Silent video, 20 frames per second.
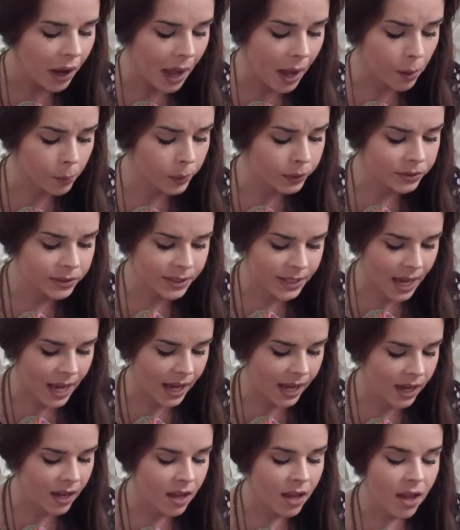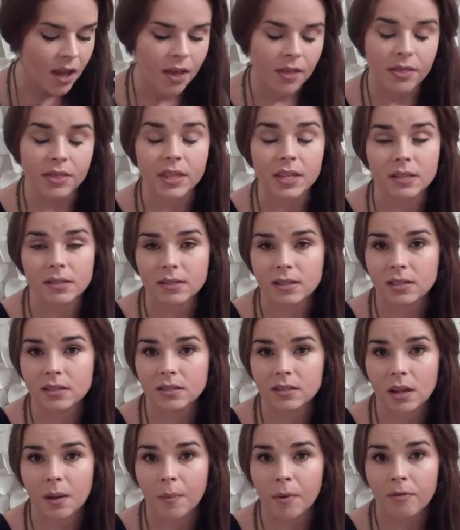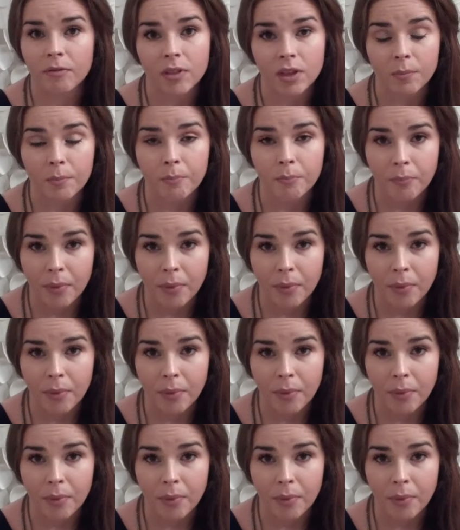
I will say this is some of the